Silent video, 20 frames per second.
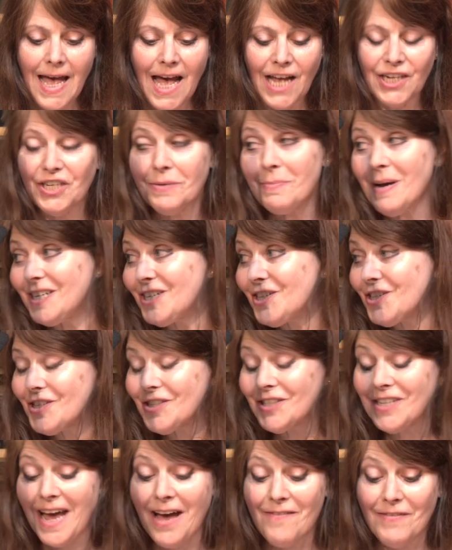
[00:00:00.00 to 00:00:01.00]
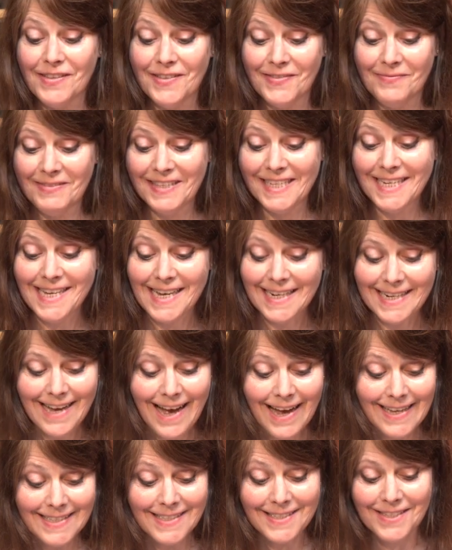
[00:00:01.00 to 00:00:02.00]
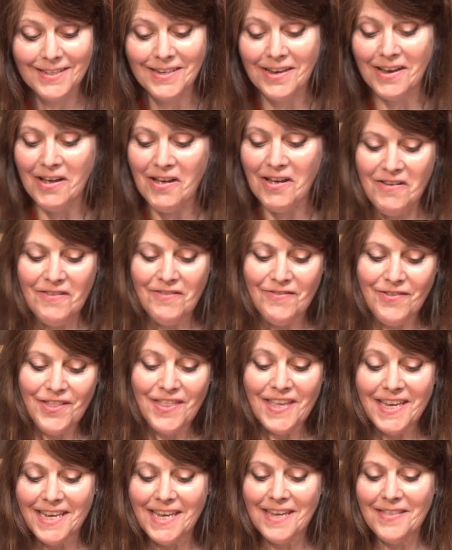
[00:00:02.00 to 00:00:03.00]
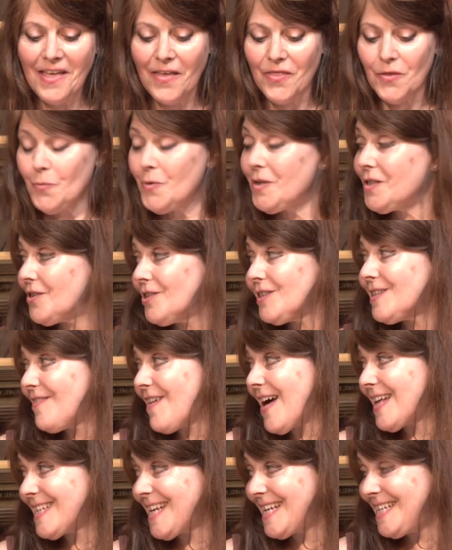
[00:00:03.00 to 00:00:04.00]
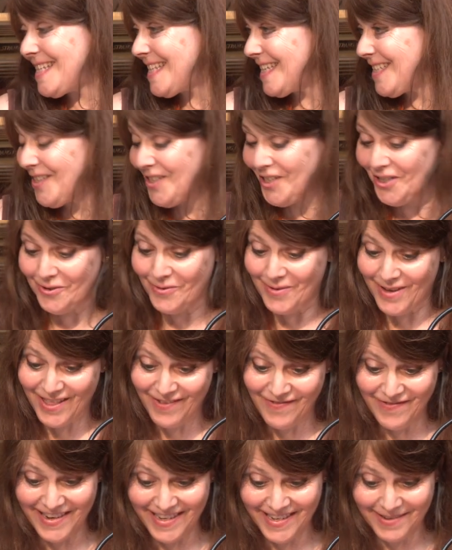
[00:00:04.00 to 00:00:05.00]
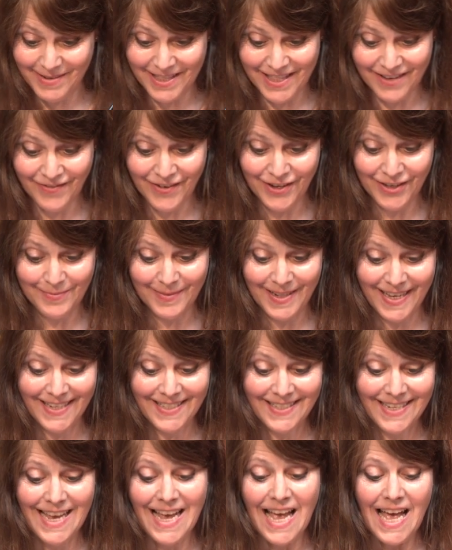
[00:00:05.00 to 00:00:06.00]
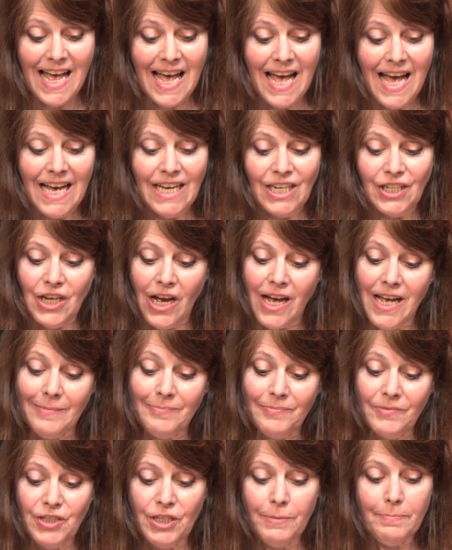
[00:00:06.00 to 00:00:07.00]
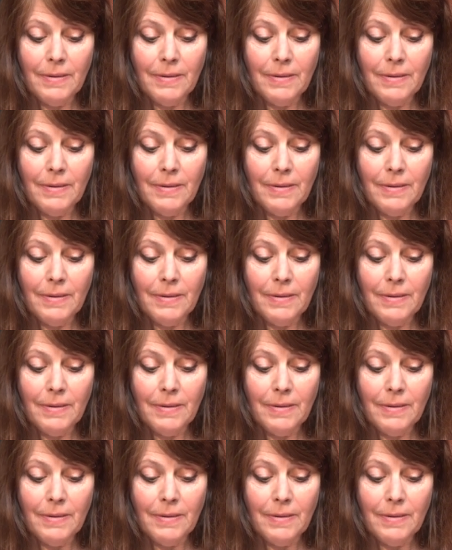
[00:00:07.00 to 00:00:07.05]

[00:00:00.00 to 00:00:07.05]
and she manages to have a dig at Kant for thinking that the will could have had anything to do with freedom in the first place, she